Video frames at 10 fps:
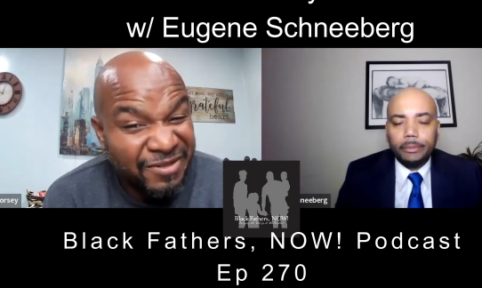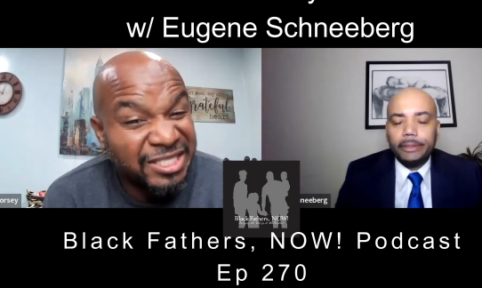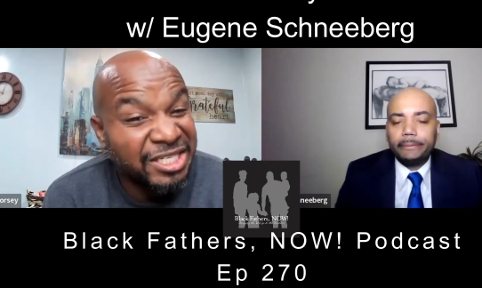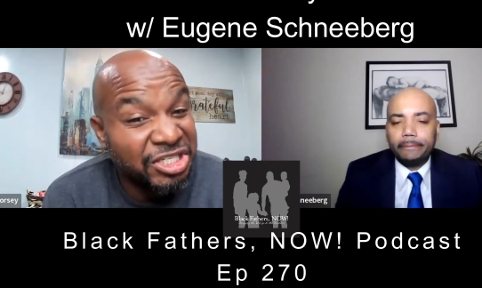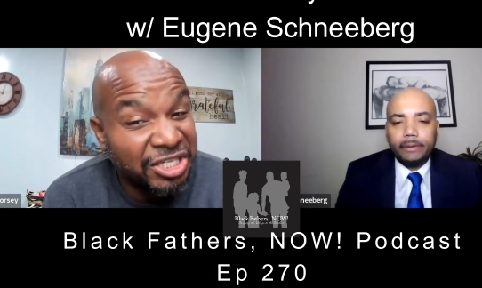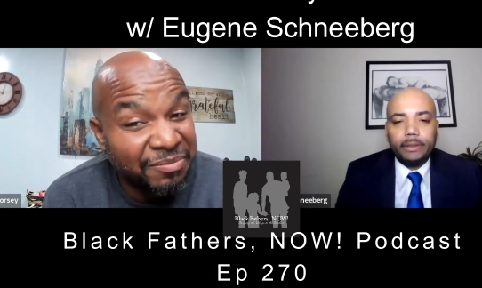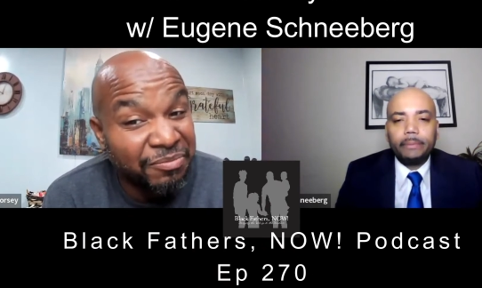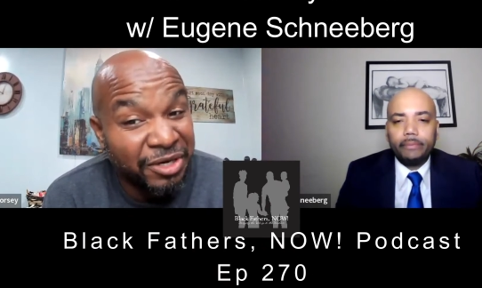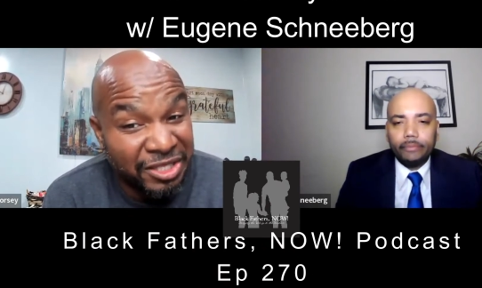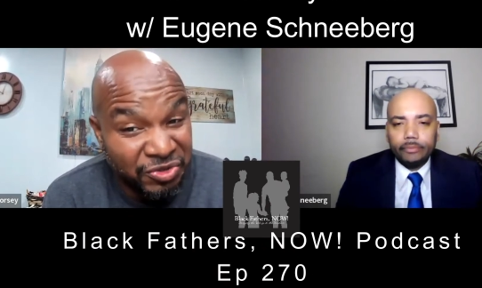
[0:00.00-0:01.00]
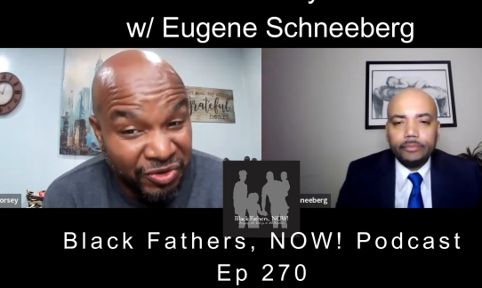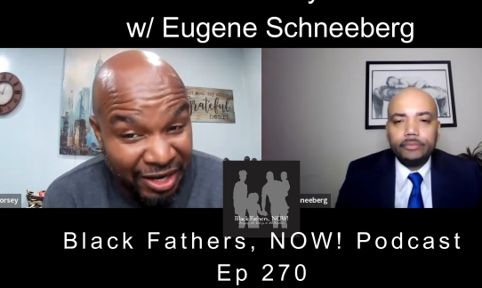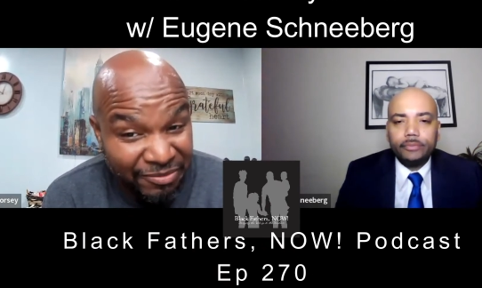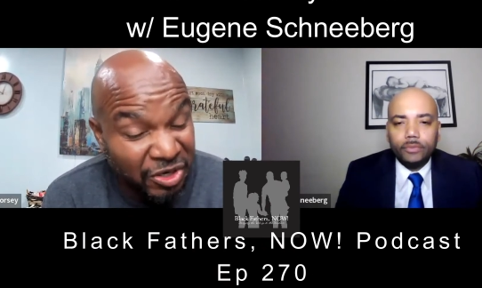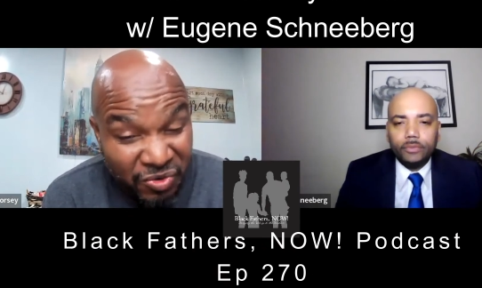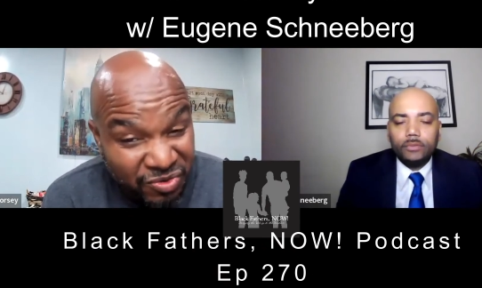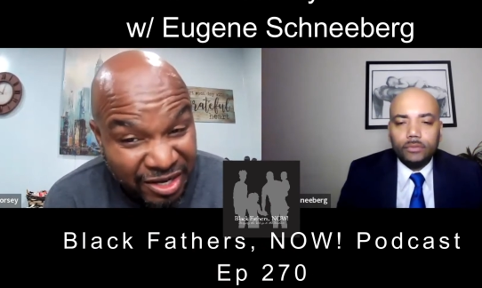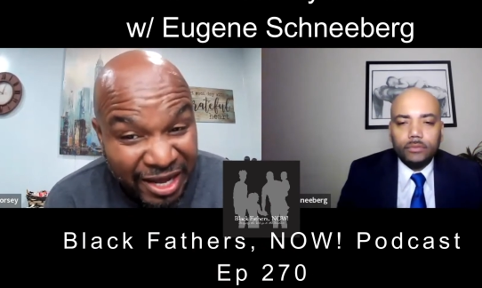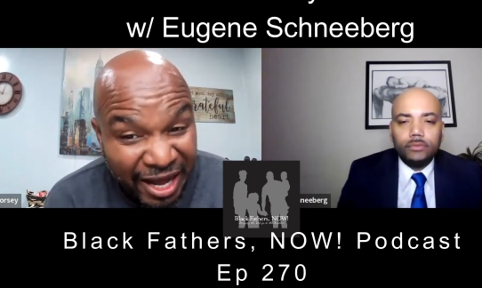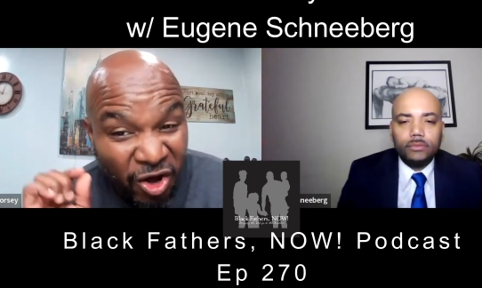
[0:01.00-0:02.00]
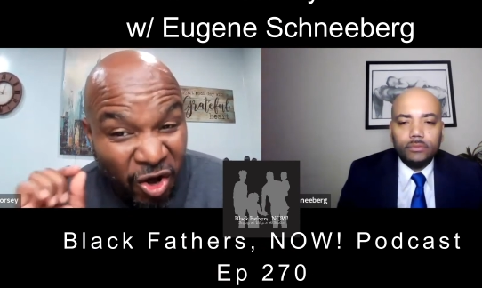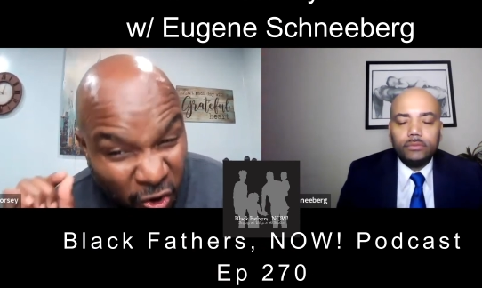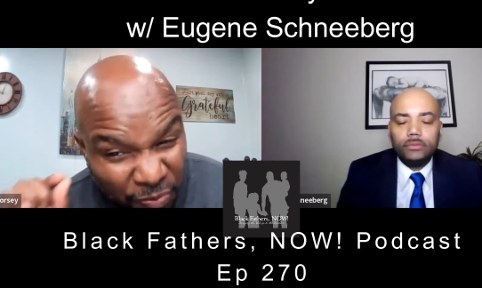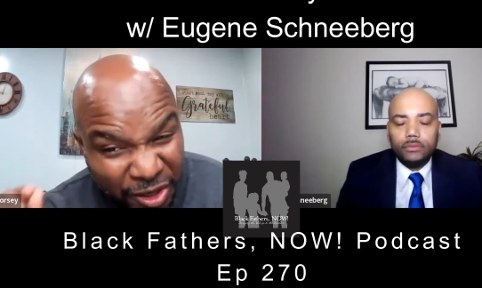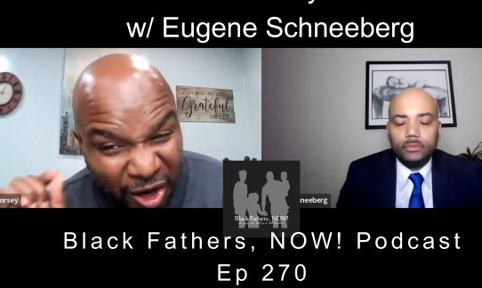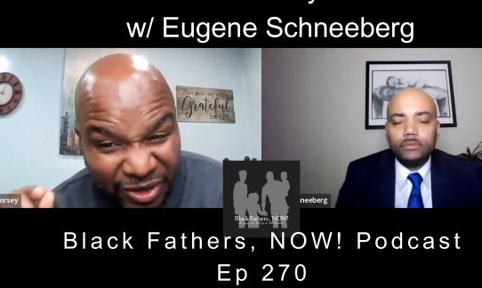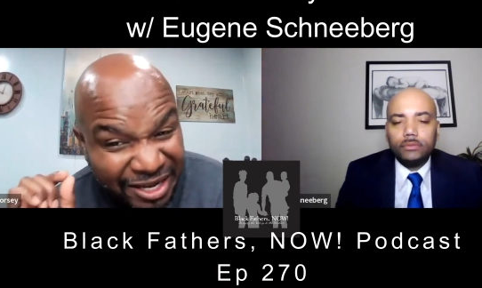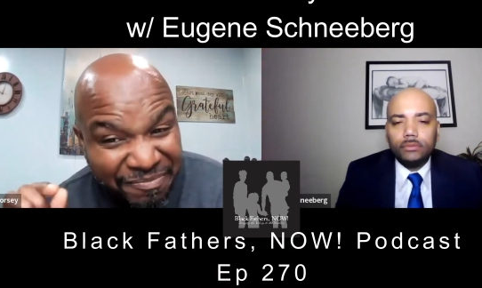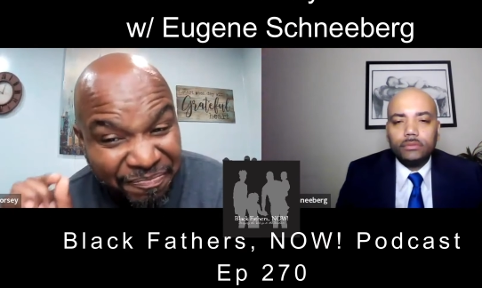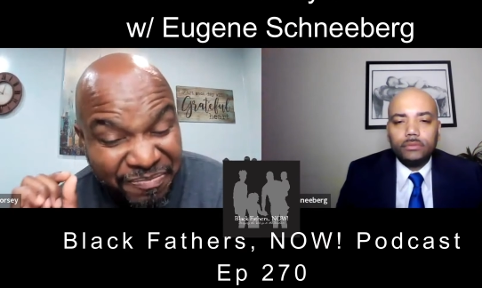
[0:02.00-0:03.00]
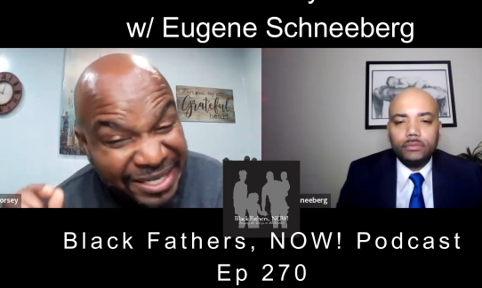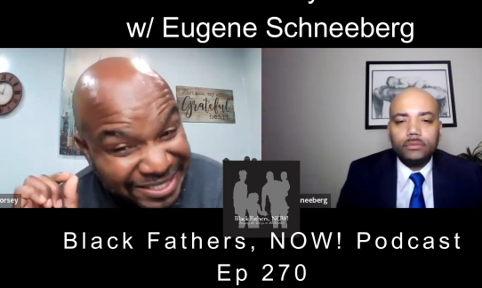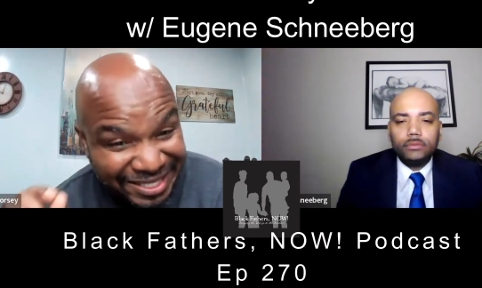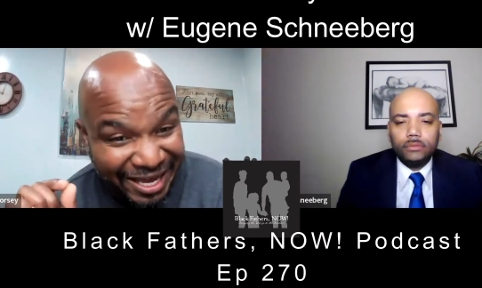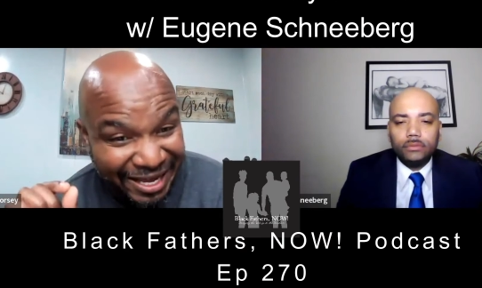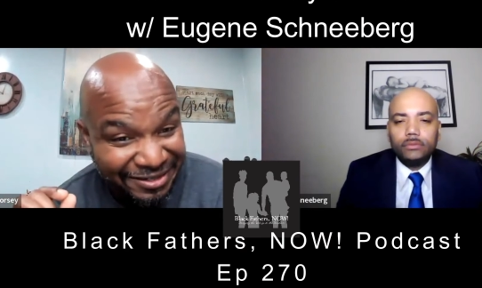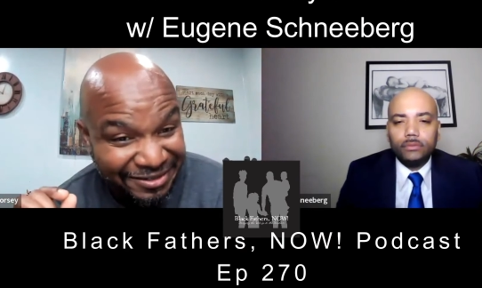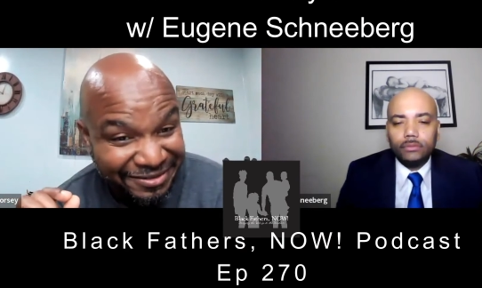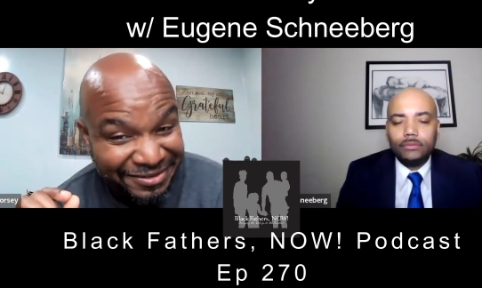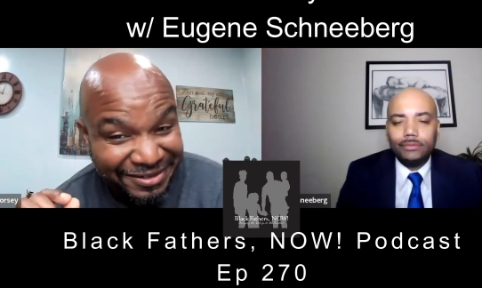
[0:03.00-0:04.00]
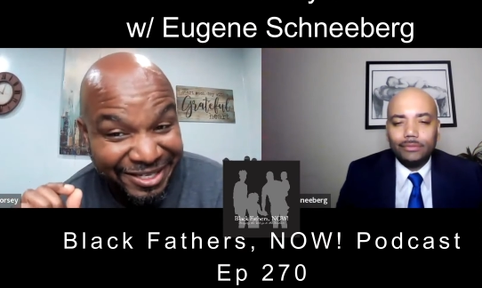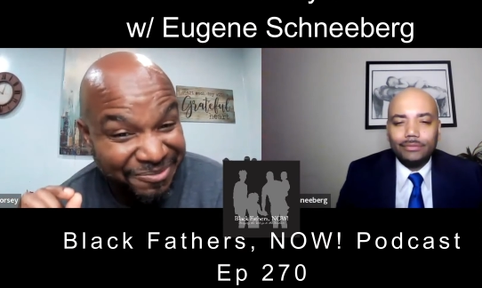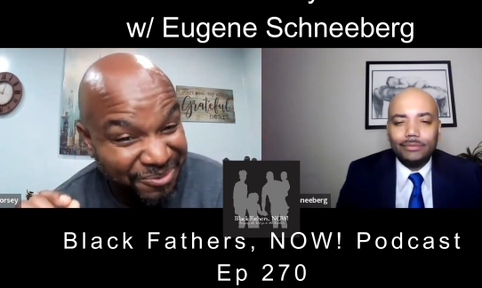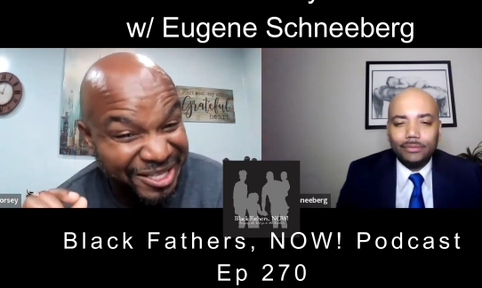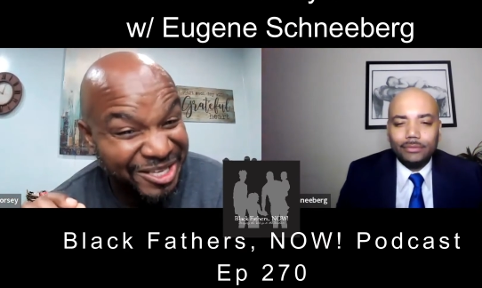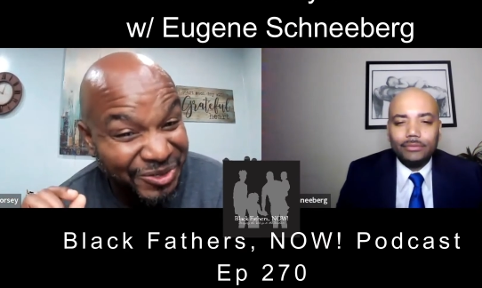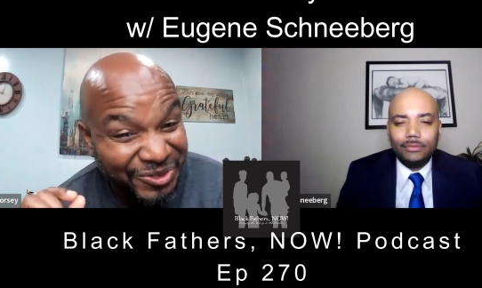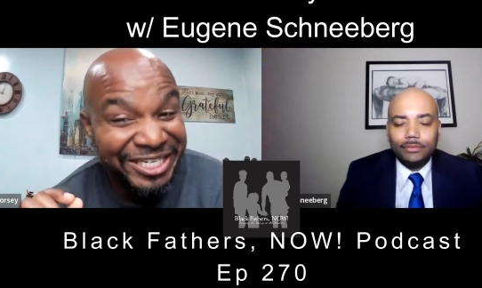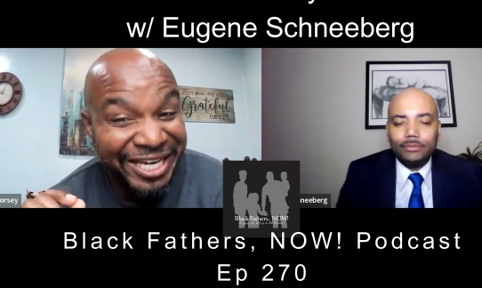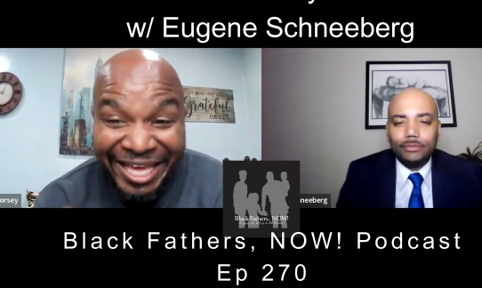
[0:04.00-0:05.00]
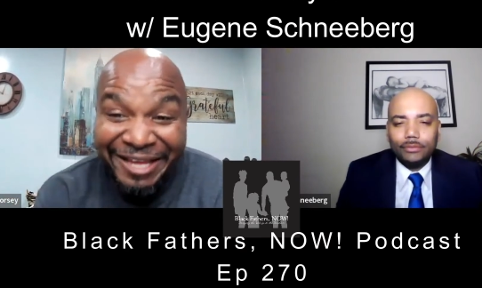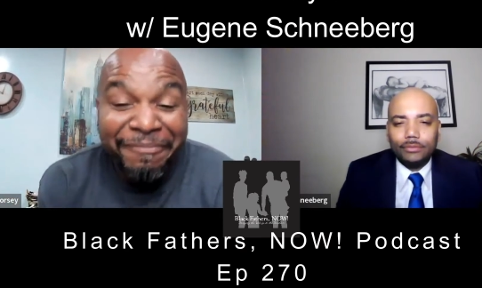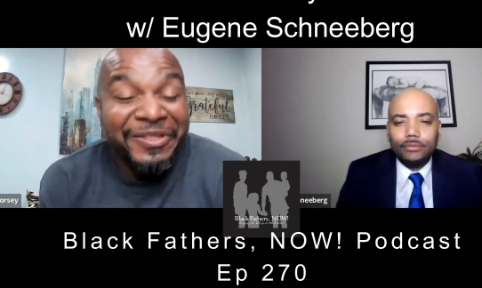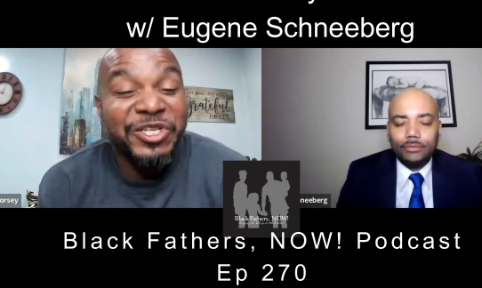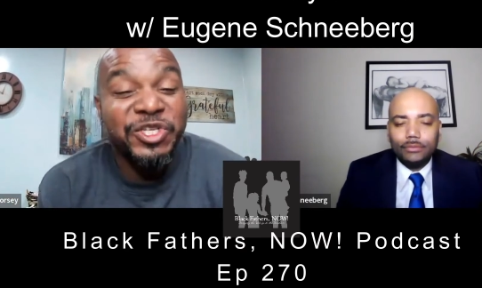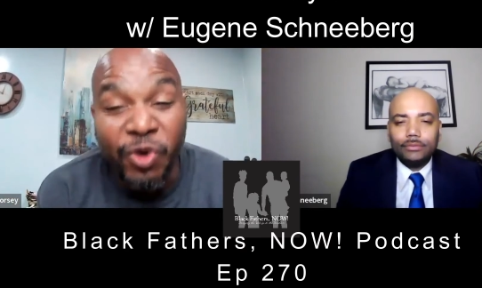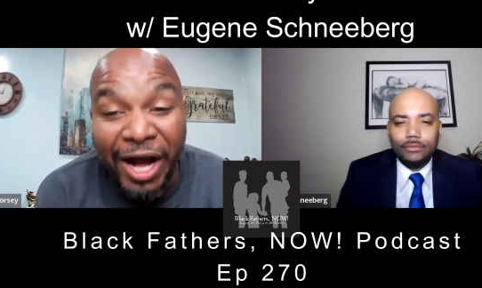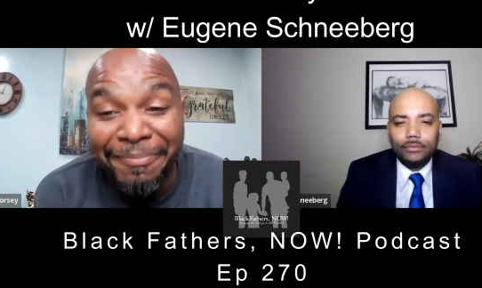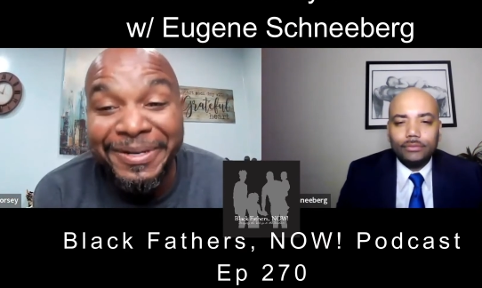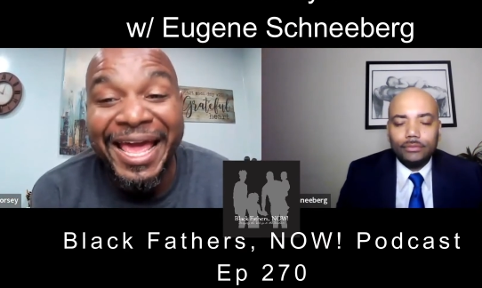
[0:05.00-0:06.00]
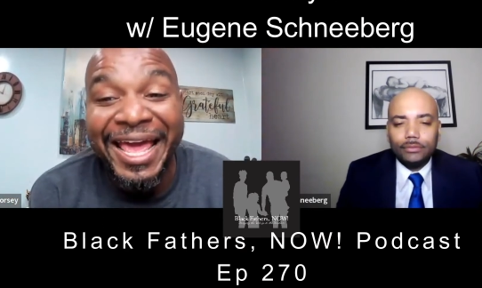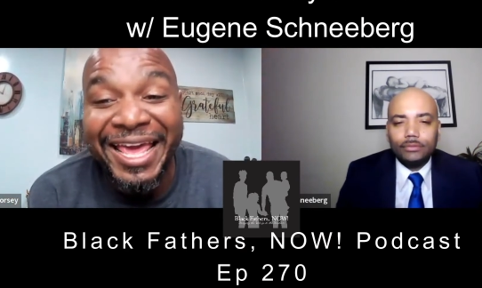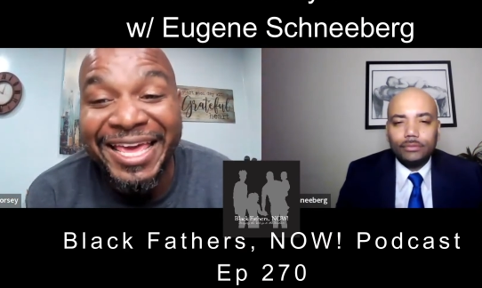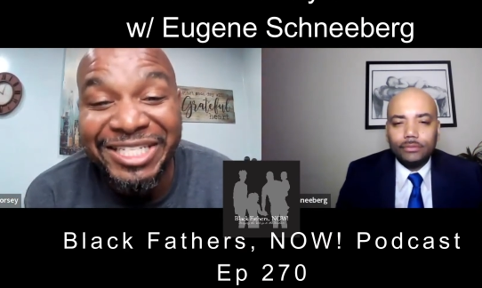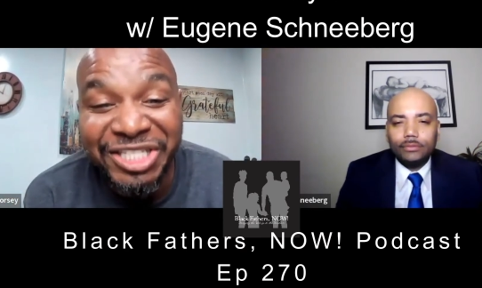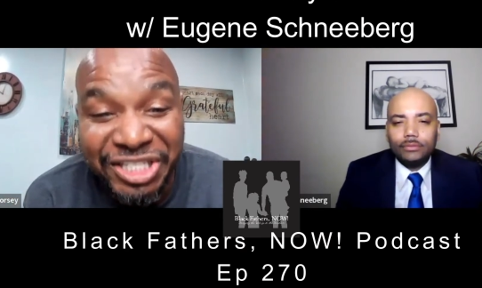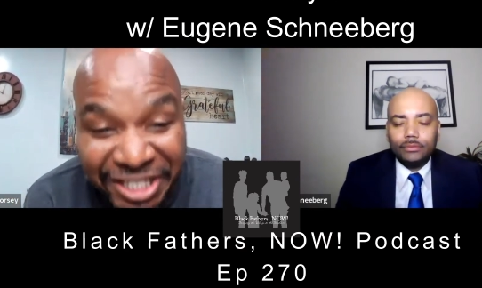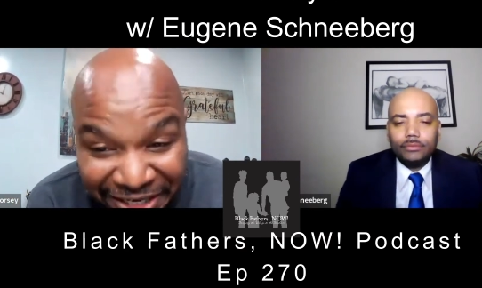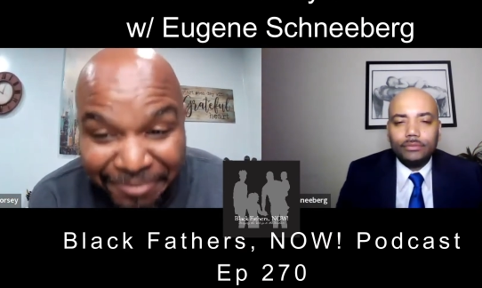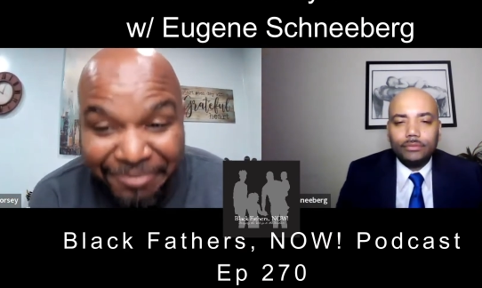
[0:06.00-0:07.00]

Speaker 1: It's a gem, brother, drop. Don't, I hope y'all didn't miss that because brother Eugene dropped a gem.